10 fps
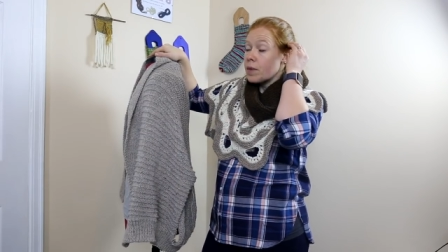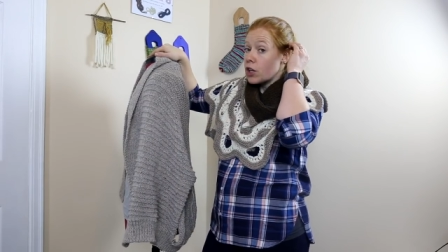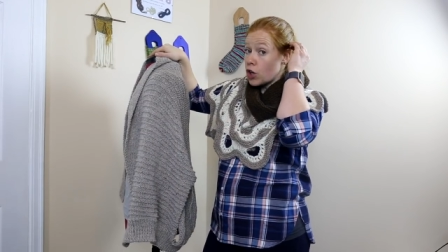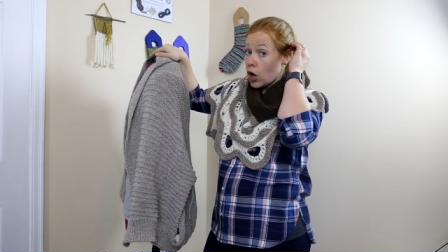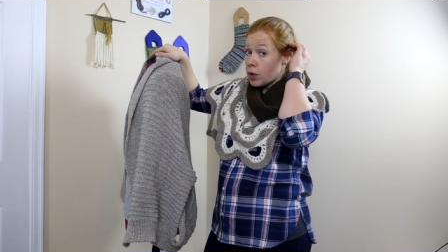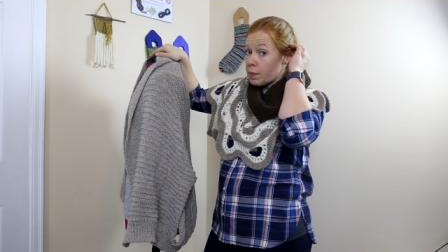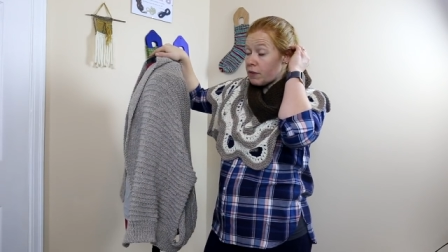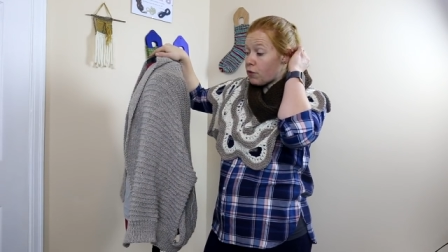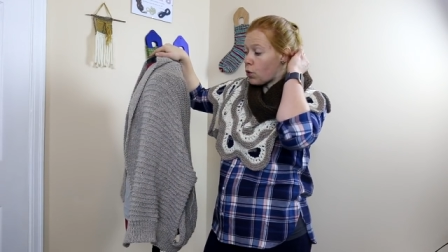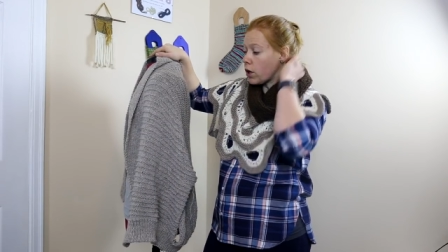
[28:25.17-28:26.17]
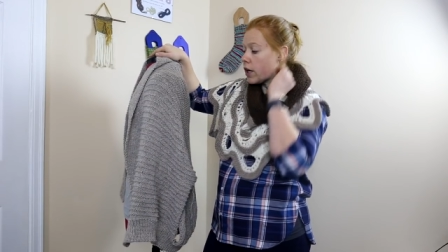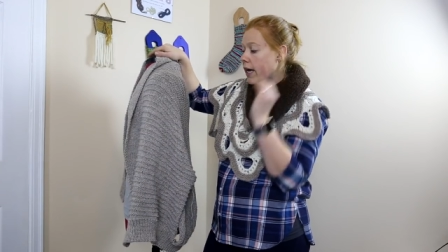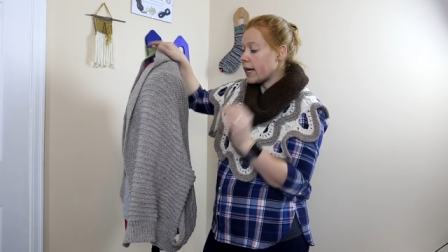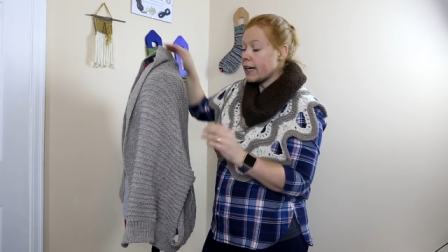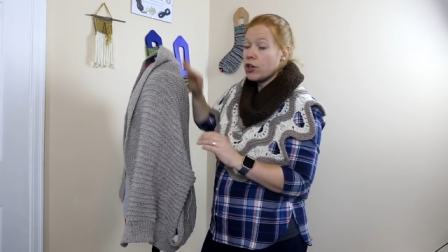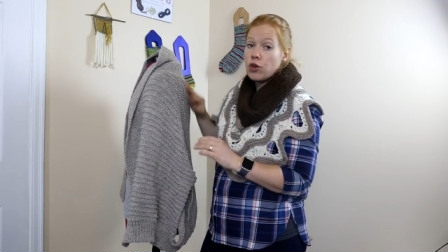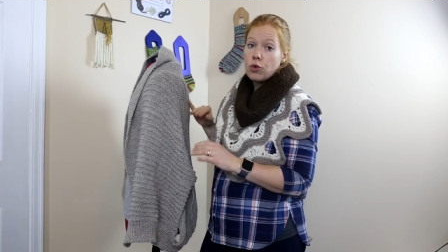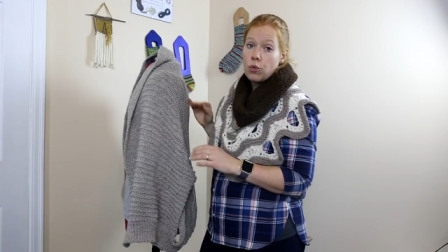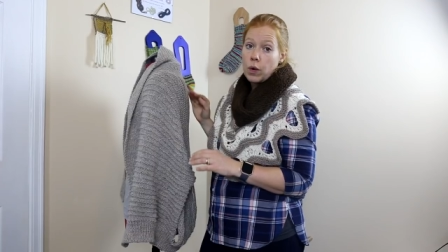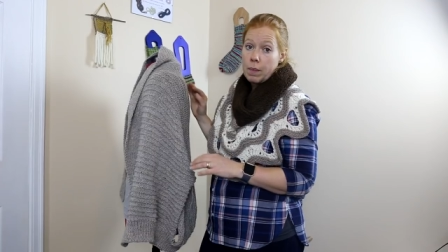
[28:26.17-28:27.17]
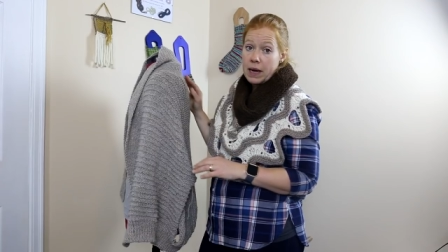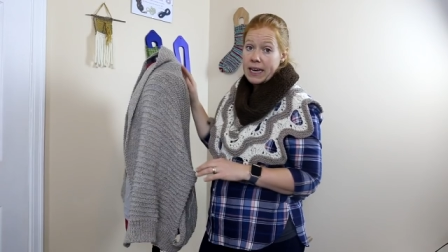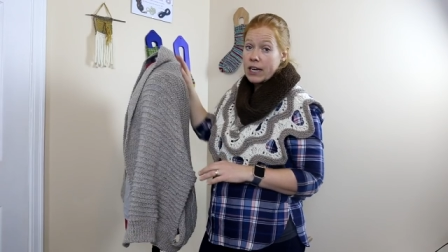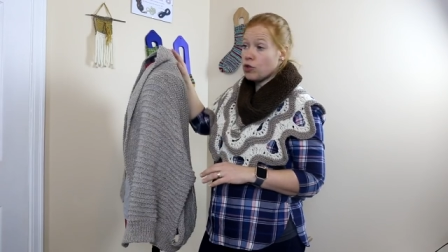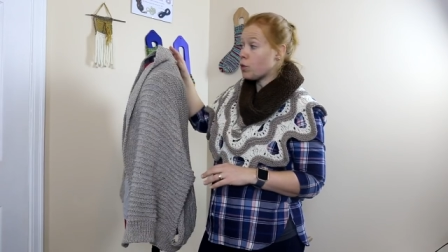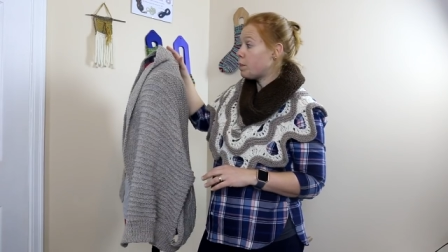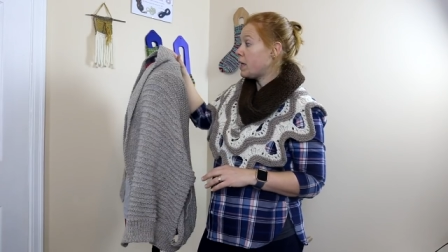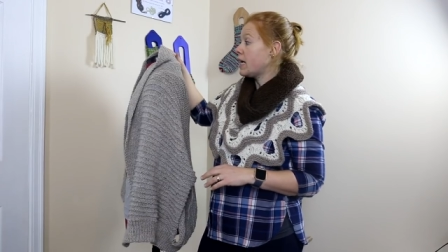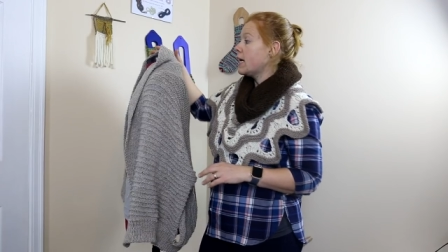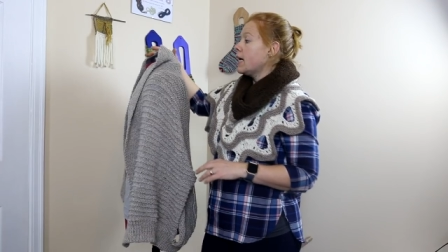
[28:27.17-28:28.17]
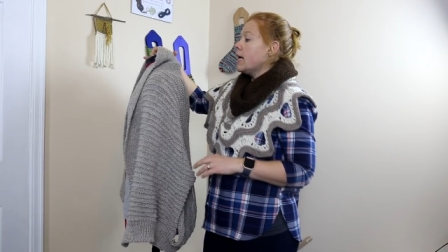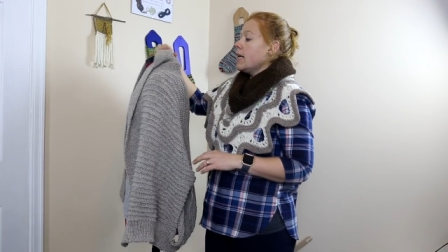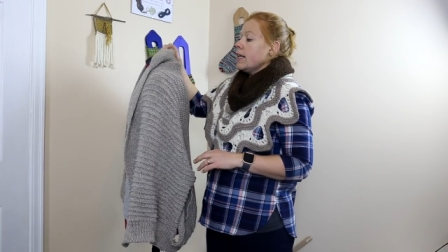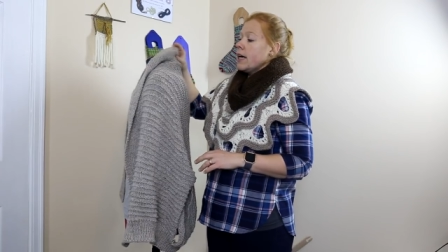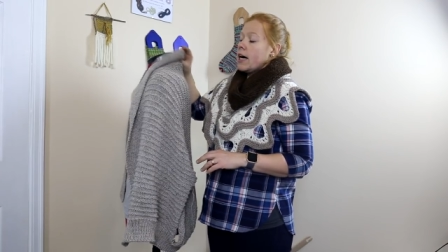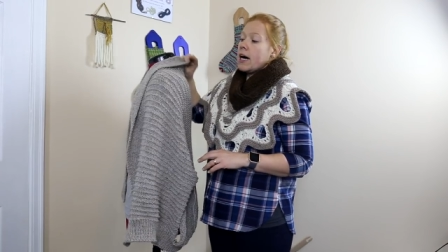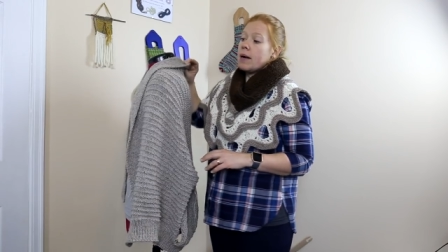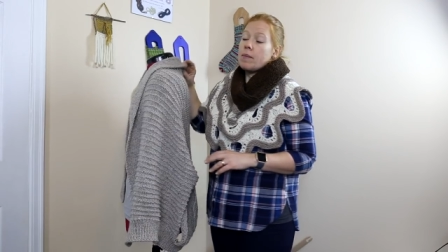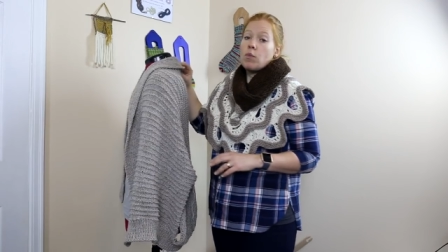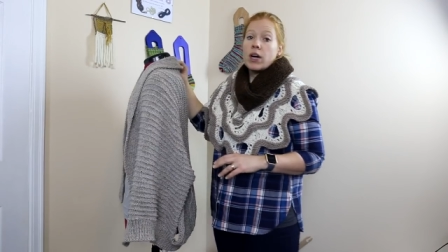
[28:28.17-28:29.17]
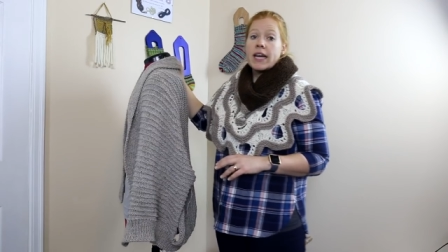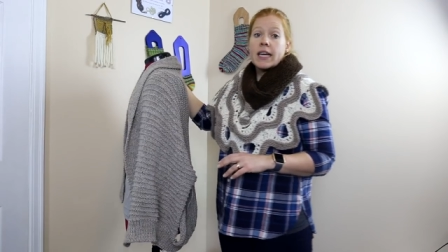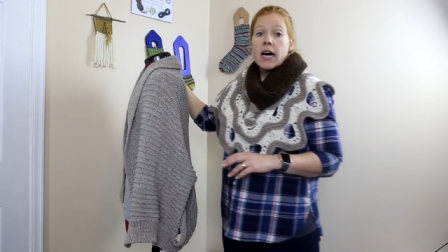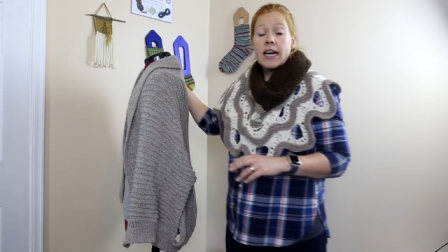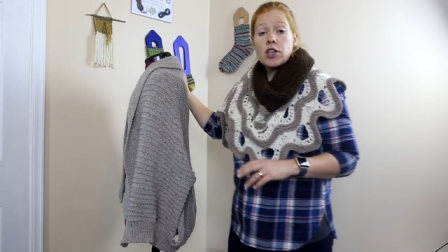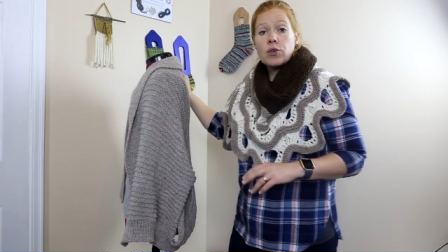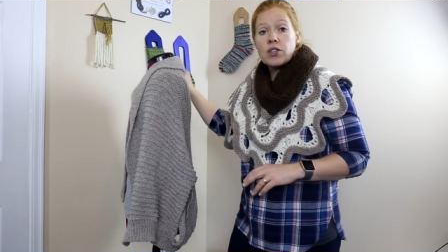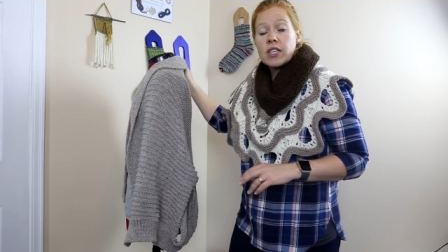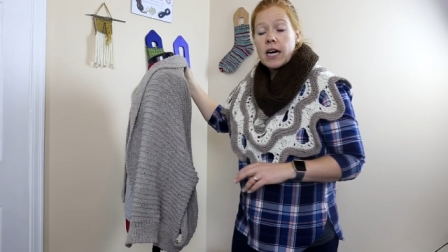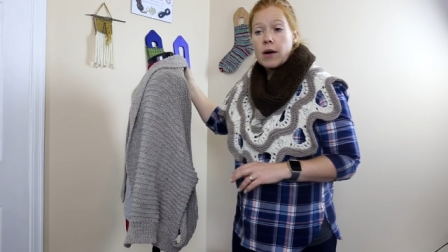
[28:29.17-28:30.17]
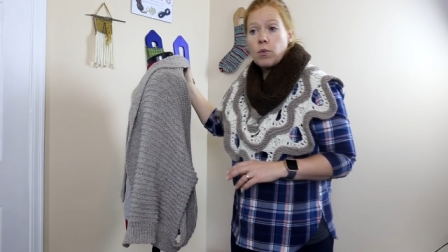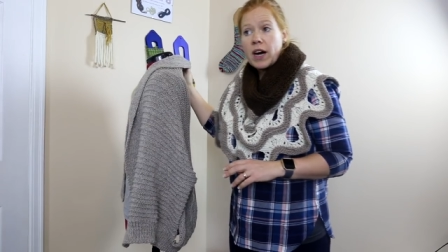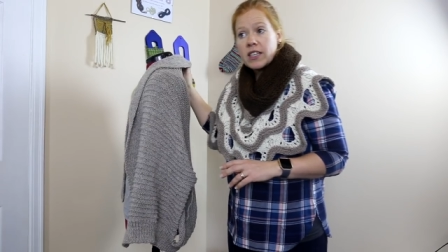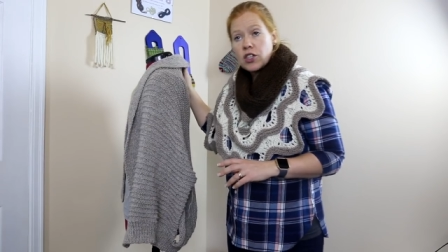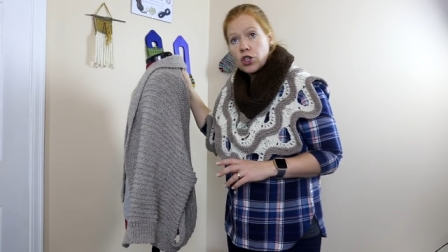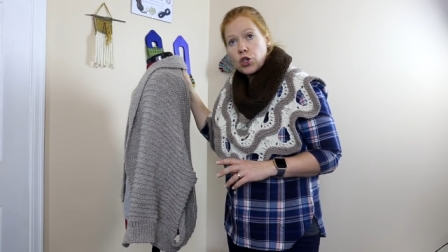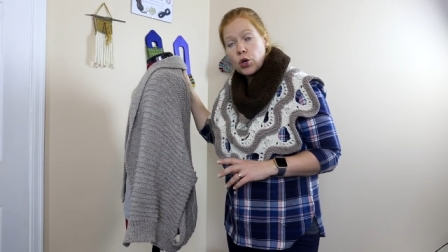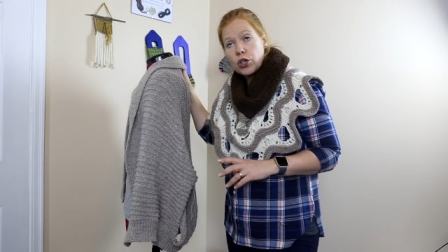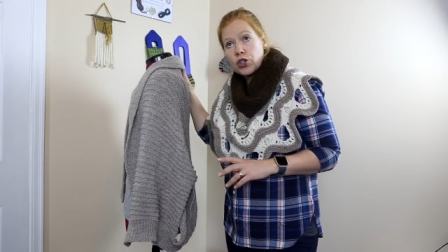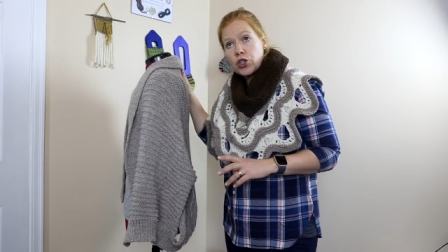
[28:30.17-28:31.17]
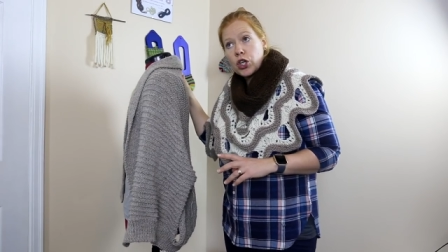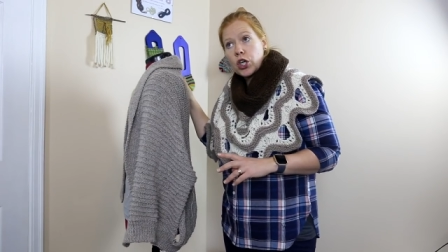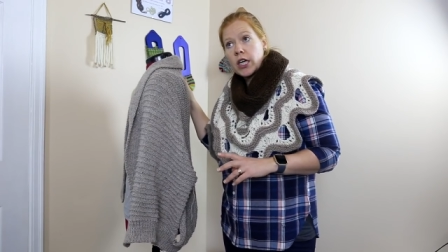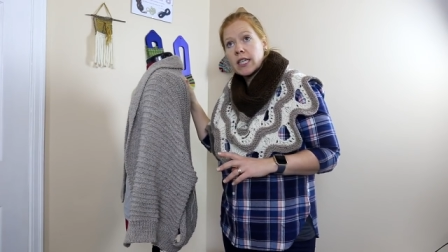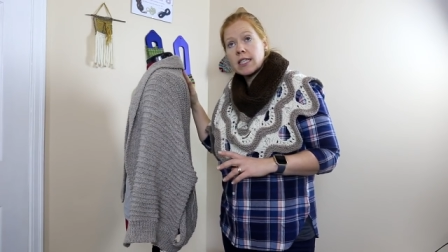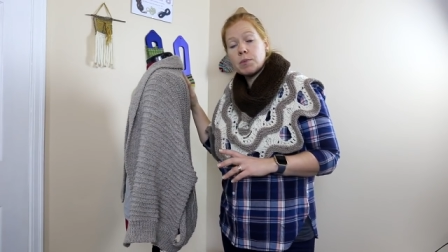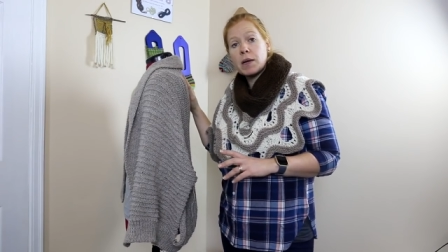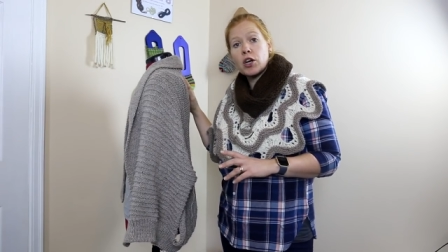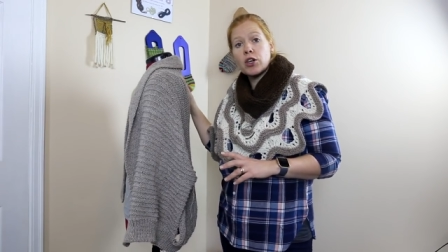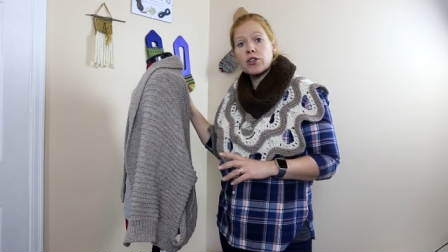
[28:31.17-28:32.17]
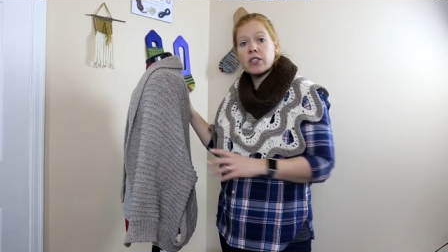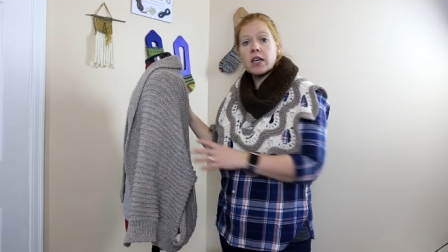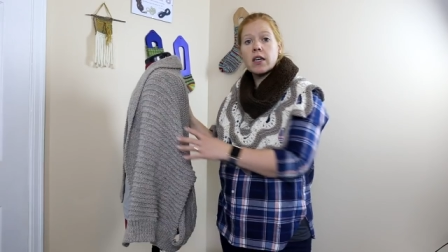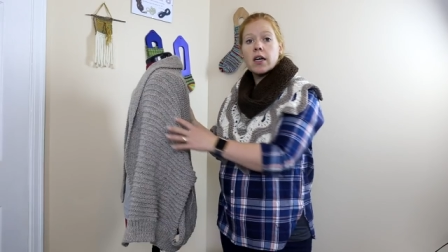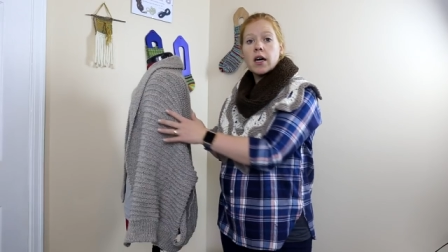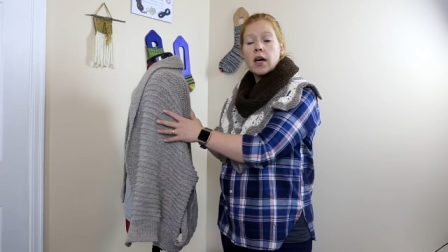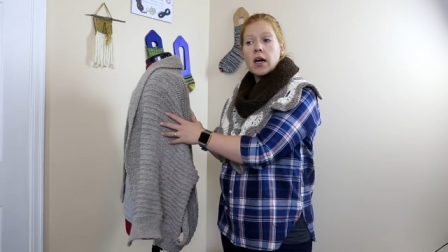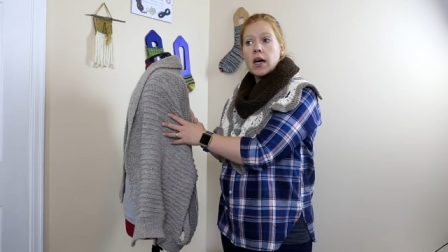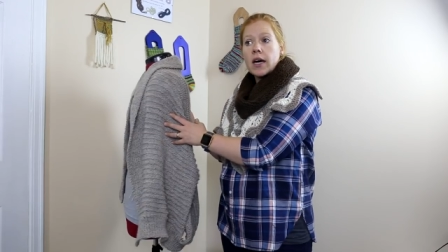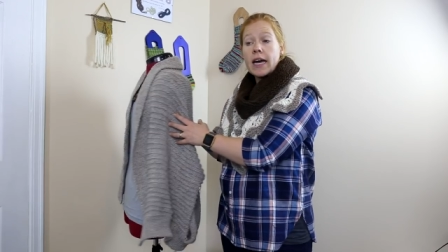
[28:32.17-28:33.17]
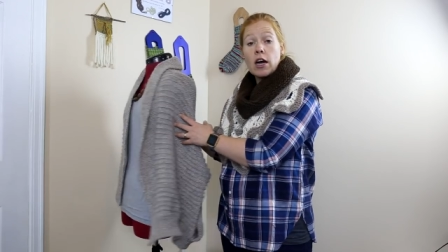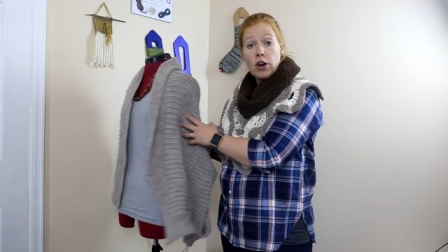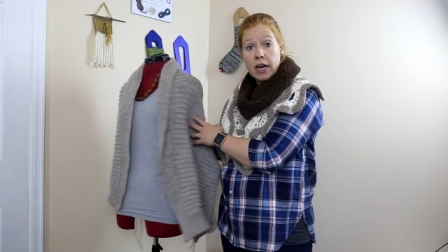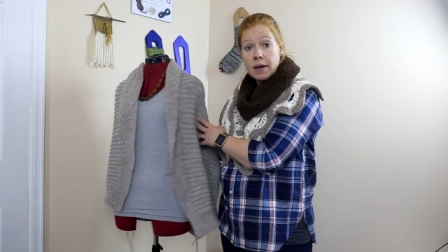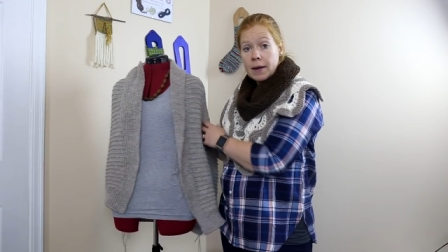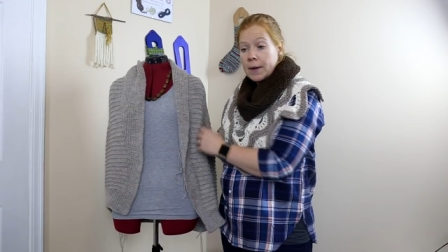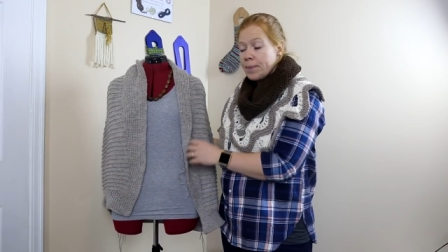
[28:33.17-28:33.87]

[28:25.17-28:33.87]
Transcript: yarn before and I knew what my gauge would be. Um, what I, I used uh, West Yorkshire Spinners uh, Aran.